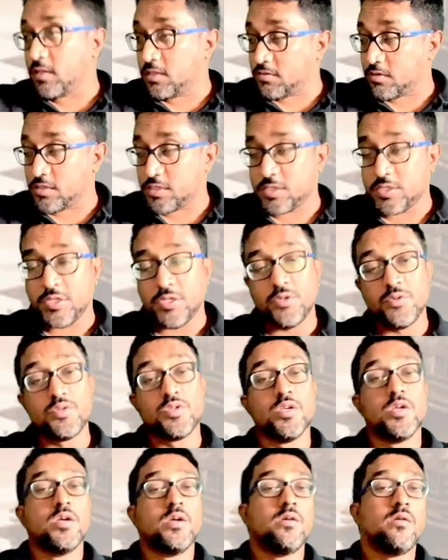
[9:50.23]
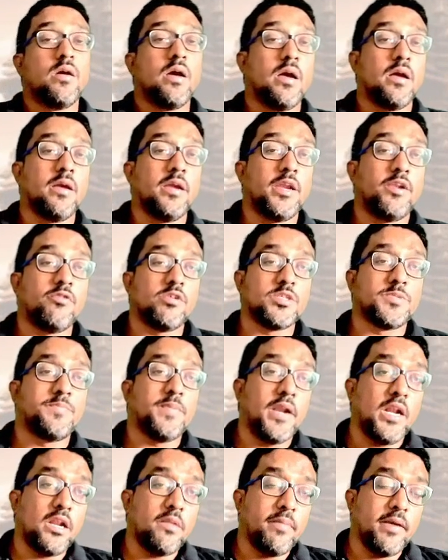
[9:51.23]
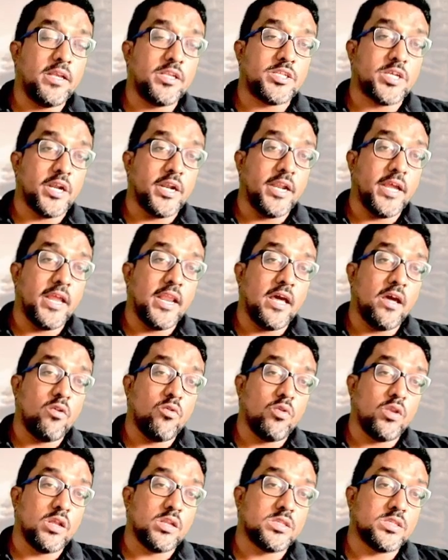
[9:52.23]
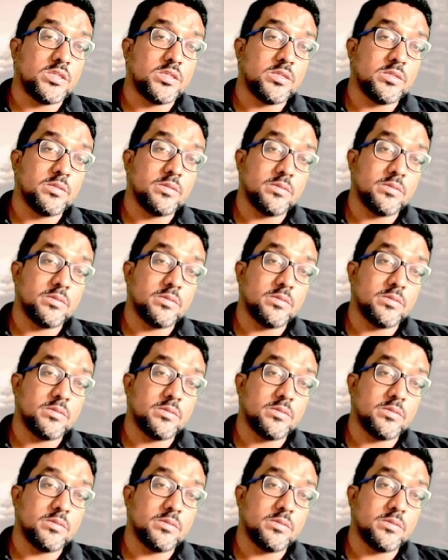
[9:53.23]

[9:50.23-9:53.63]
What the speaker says: This was in news. It was built by Chandela rulers.